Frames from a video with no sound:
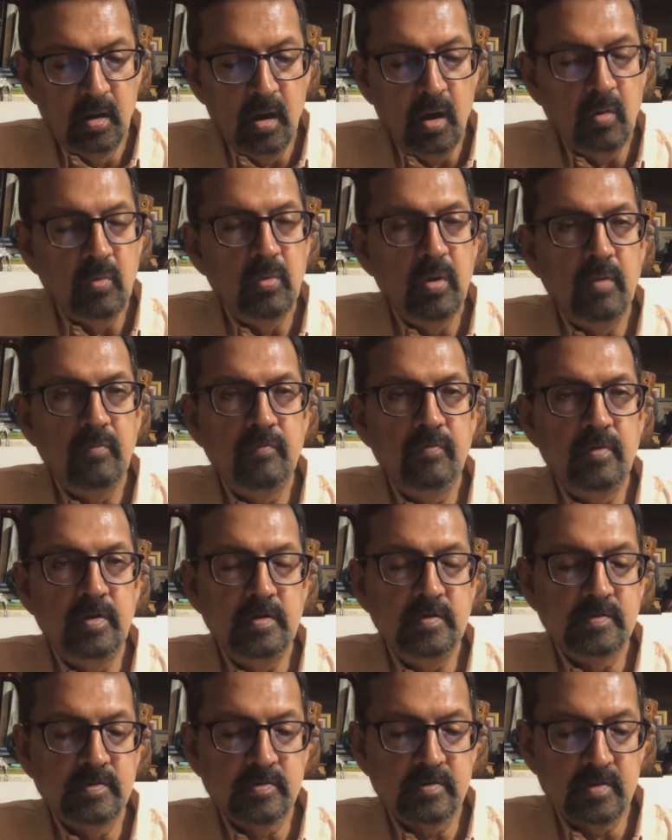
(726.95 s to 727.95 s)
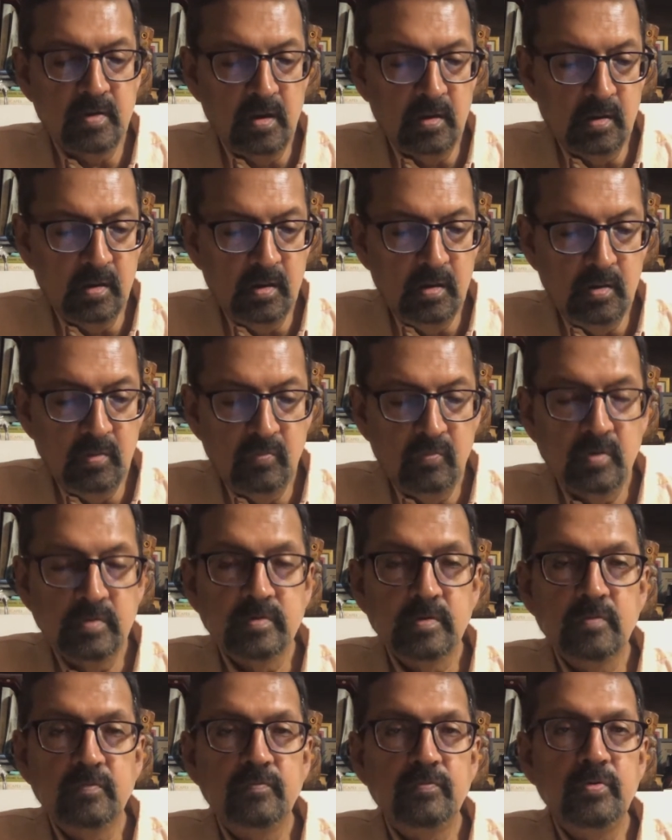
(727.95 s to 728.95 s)
How every struggle
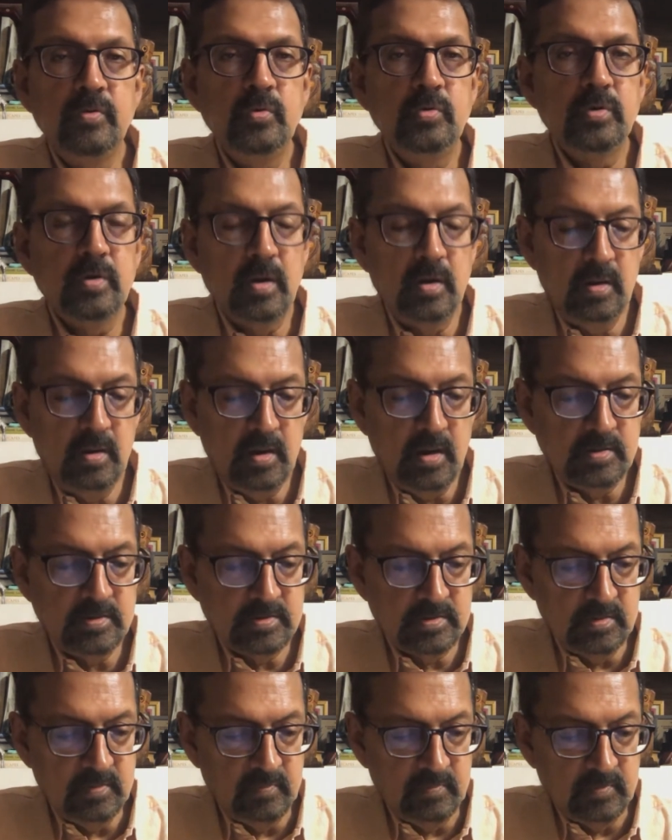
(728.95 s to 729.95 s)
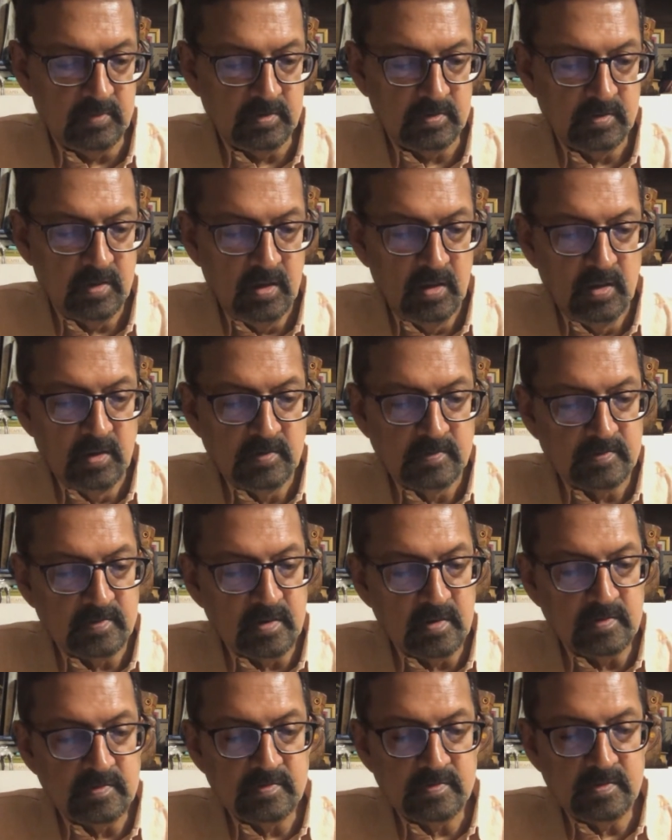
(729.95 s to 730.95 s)
was a futile attempt,
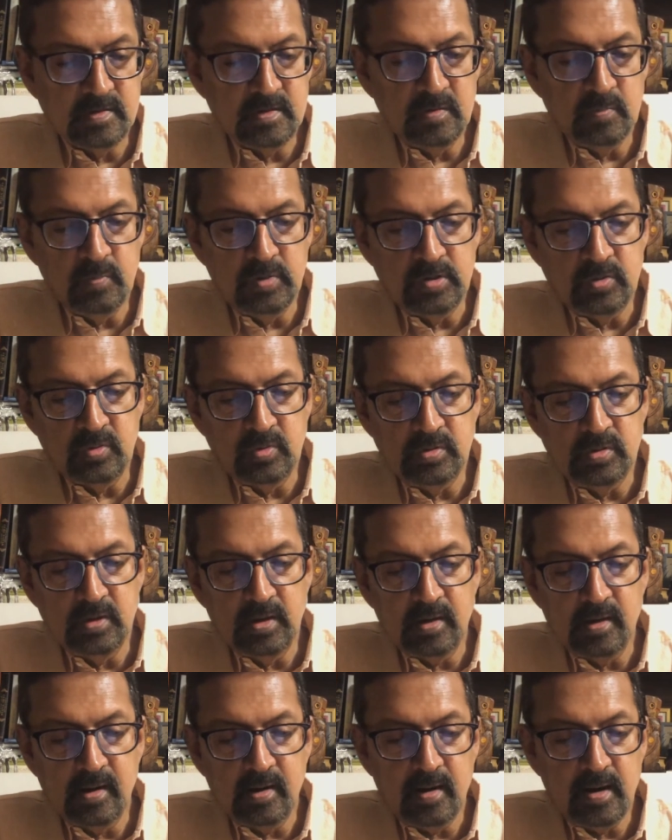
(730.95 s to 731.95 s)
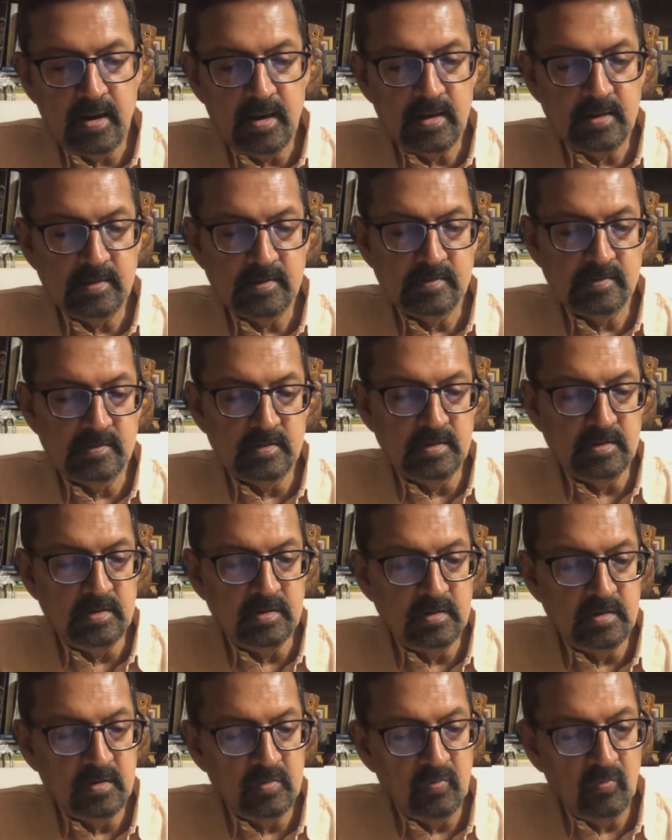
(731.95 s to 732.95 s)
searching between the cracks the
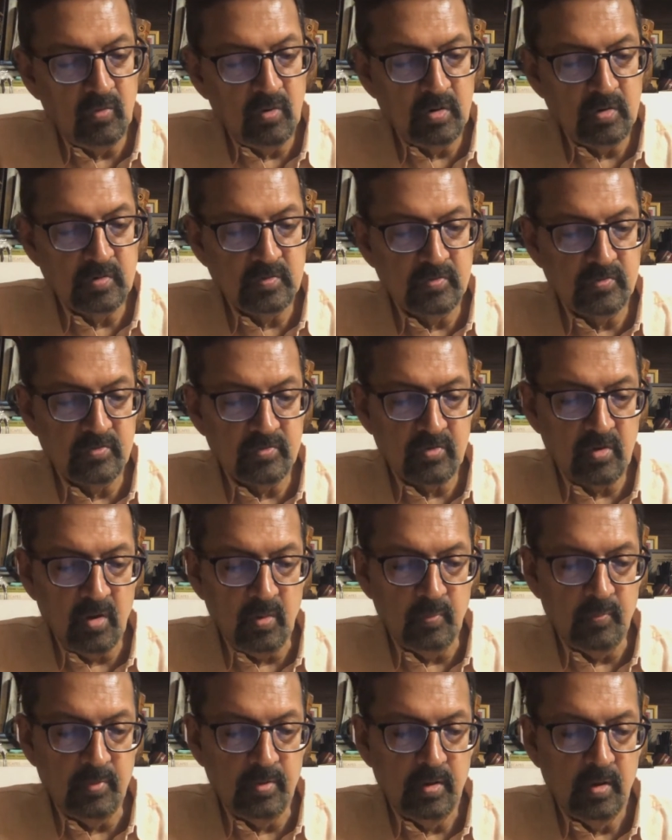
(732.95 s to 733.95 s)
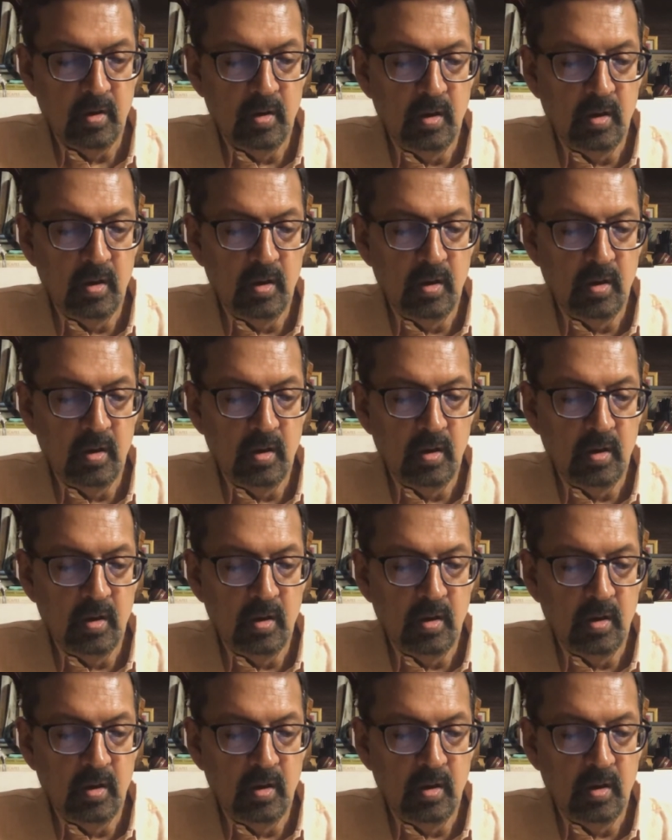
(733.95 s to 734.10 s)
hidden word dropped,